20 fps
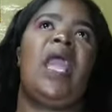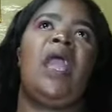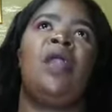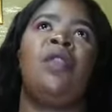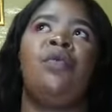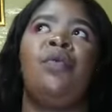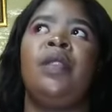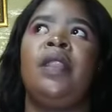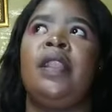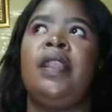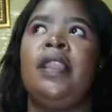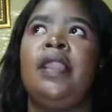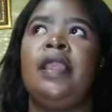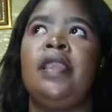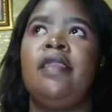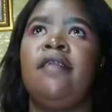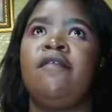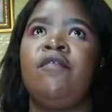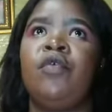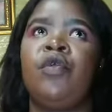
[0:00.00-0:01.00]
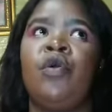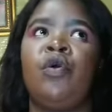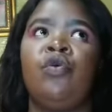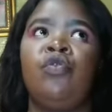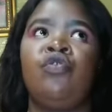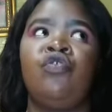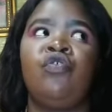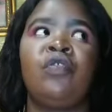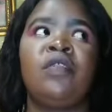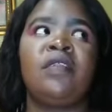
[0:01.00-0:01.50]
And we leave. We go
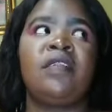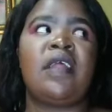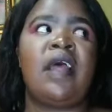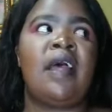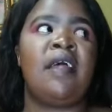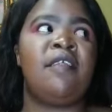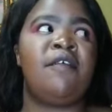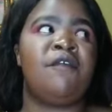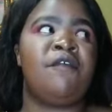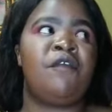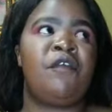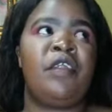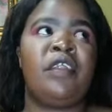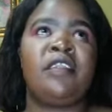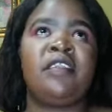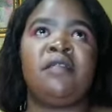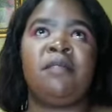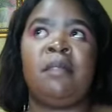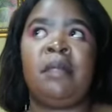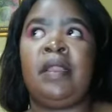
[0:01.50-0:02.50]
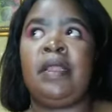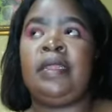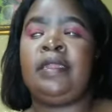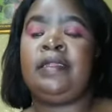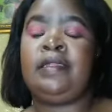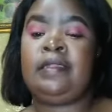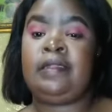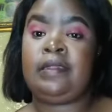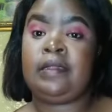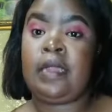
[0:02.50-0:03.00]
to this other friend's
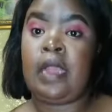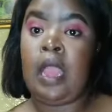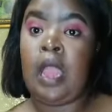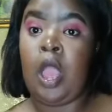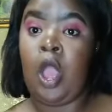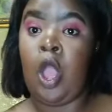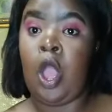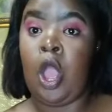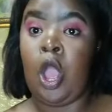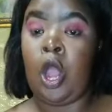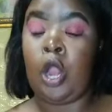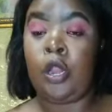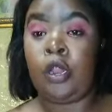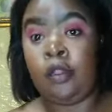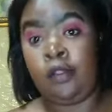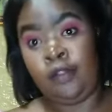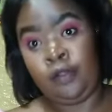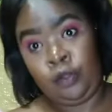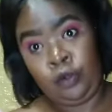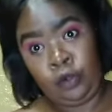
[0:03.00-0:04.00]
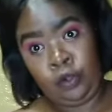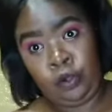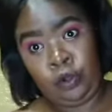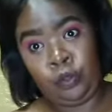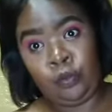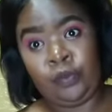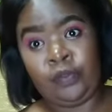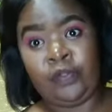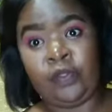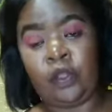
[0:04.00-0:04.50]
place. The
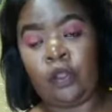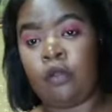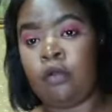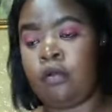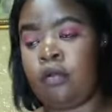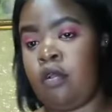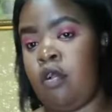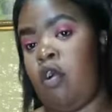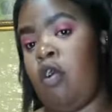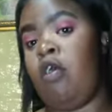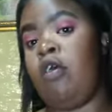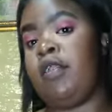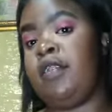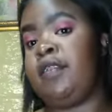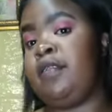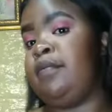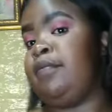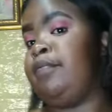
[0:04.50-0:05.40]
girl with the car,